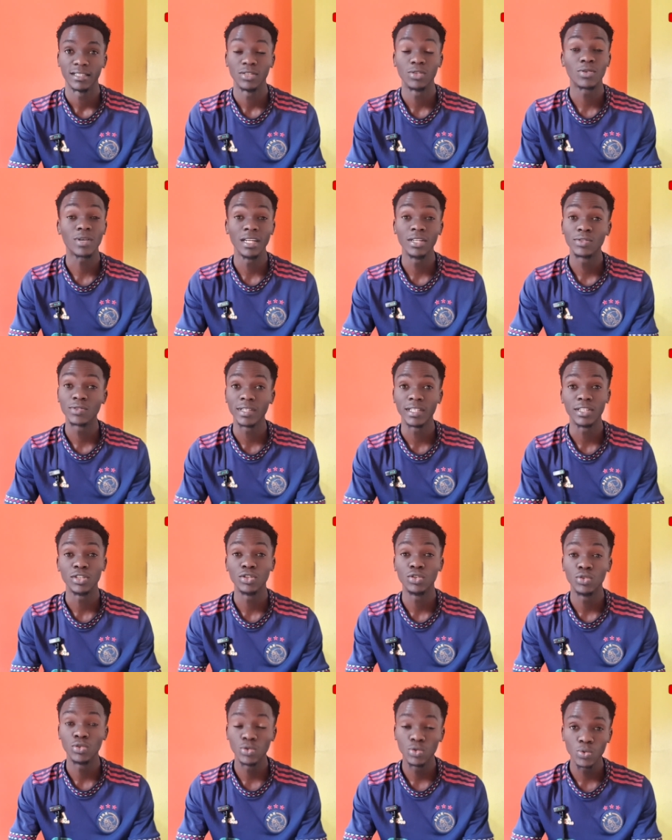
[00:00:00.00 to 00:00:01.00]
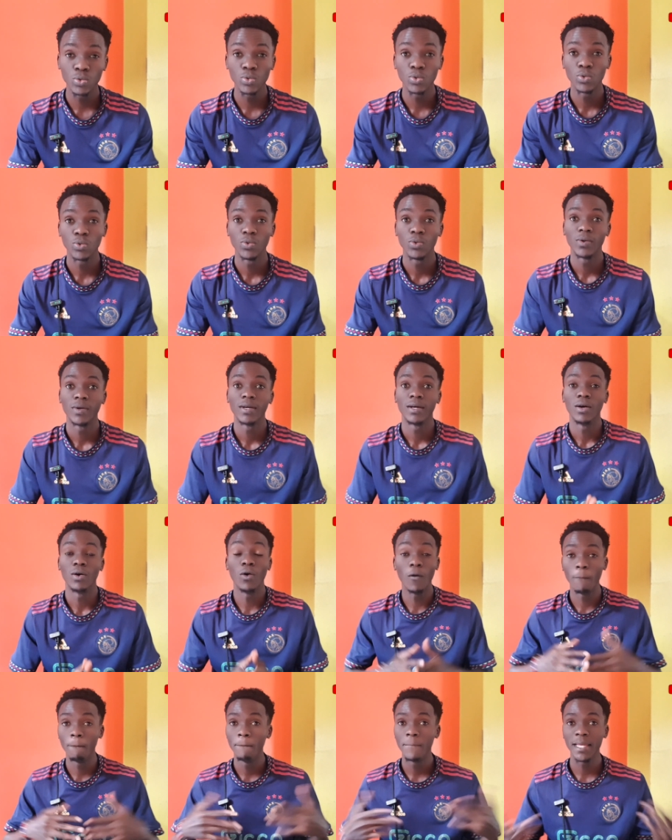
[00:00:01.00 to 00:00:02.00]
You can literally do
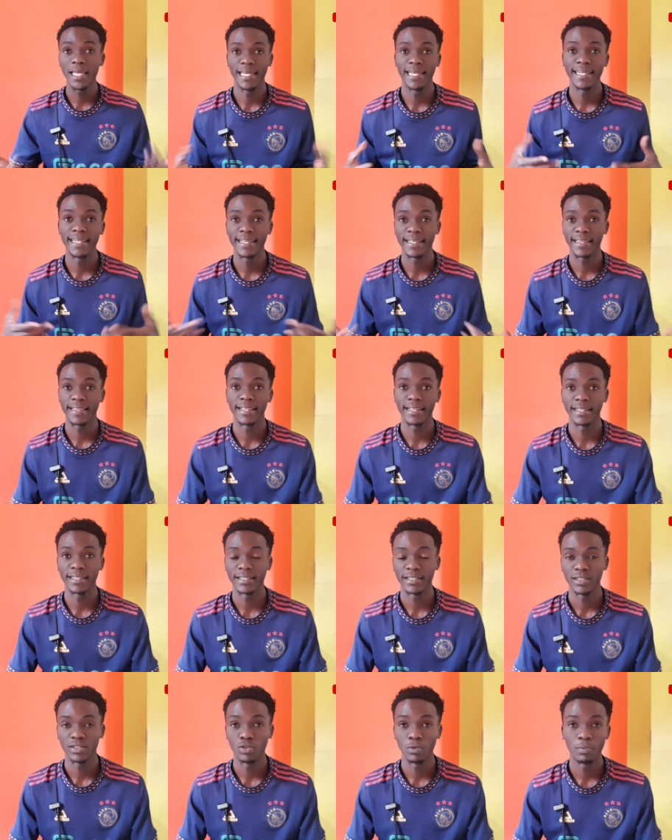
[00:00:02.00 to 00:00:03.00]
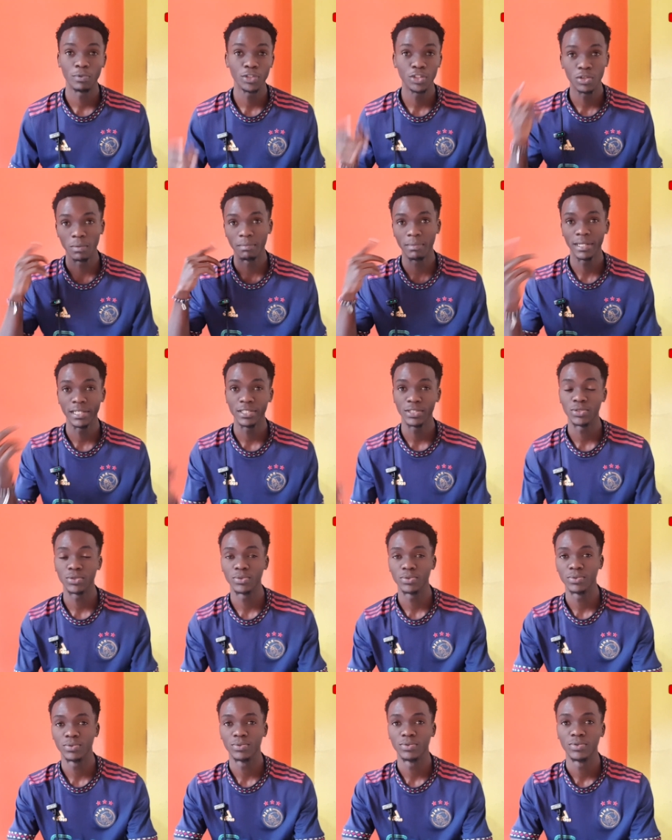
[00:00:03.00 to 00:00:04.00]
or be anything you put your mind
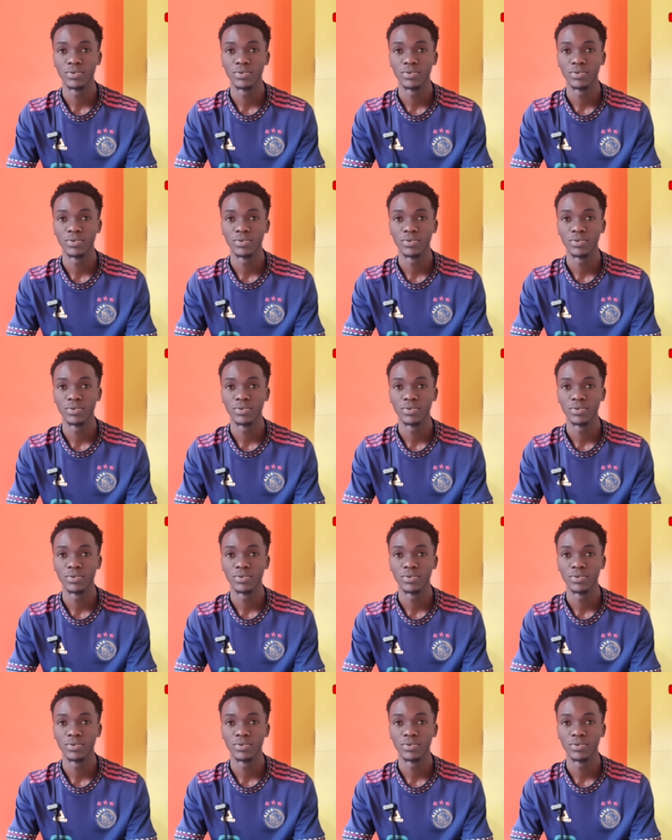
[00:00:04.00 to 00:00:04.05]
to.